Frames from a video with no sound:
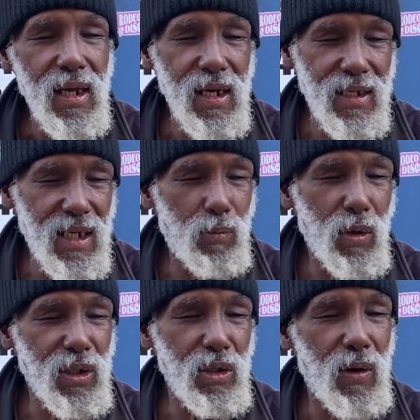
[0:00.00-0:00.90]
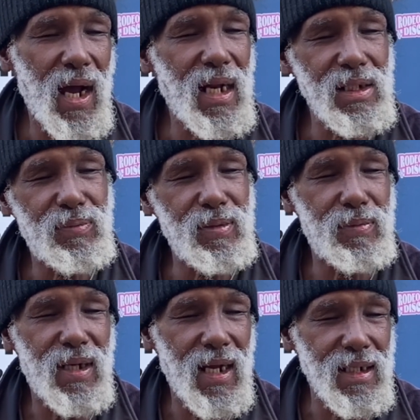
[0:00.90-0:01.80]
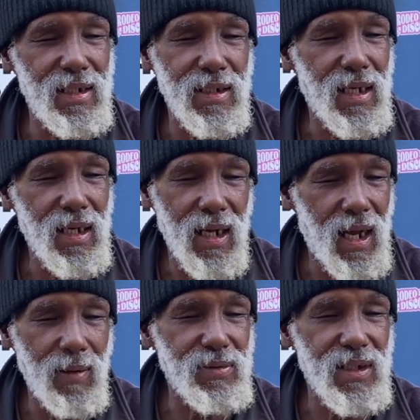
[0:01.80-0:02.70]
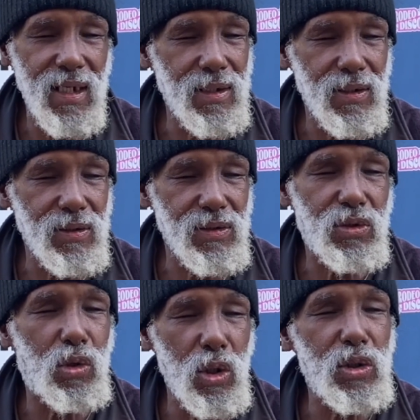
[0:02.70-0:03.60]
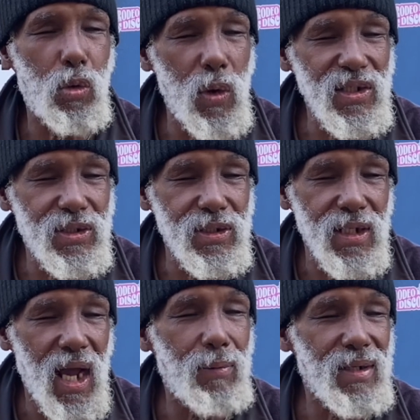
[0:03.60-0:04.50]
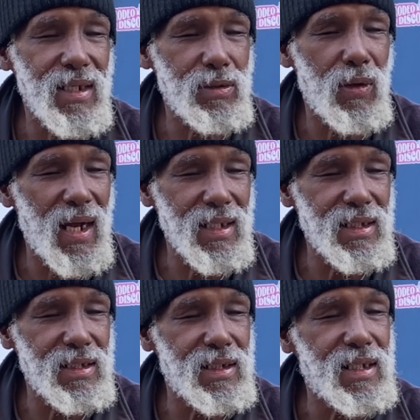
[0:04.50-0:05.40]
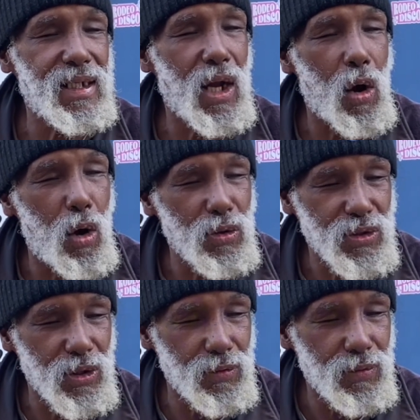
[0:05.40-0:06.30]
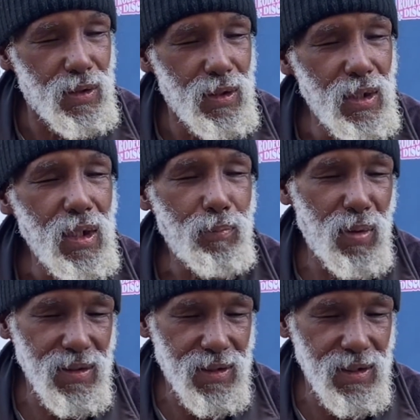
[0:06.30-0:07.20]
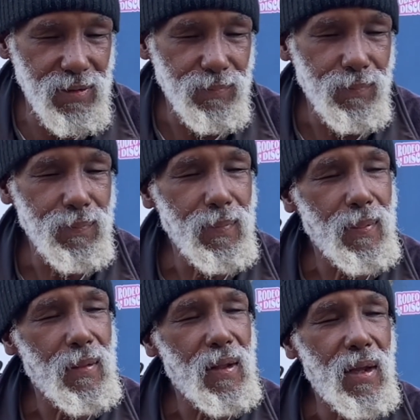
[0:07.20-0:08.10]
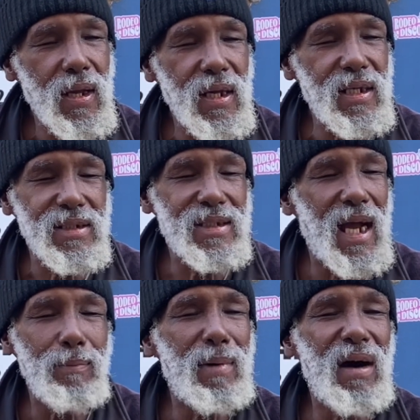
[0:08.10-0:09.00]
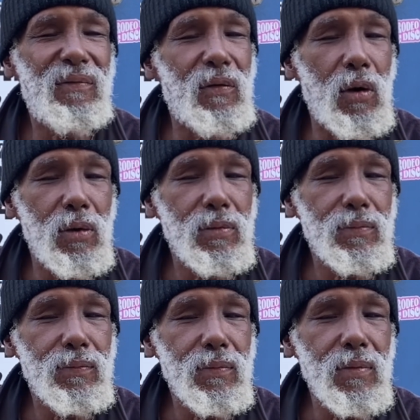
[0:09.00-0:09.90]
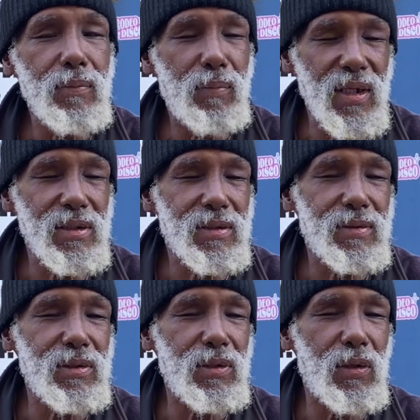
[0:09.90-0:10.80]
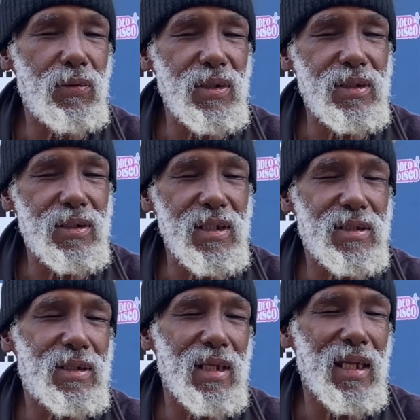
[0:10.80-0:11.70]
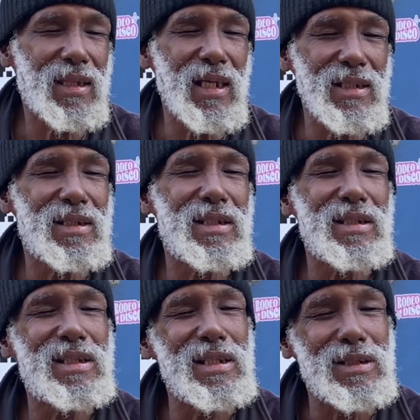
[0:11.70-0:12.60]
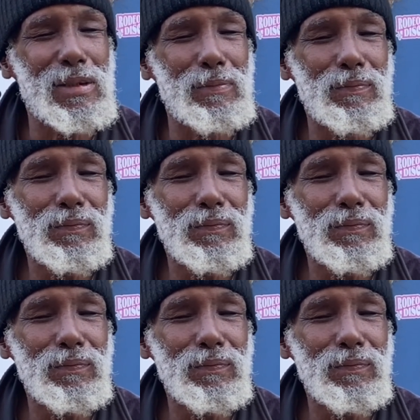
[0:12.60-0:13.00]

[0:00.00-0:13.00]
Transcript: okay. and they want to know how these people got in. I was like, good question. I would like to know how they get in here also. But see, it's not my fault, but it's you know, it's it's I think it's the system.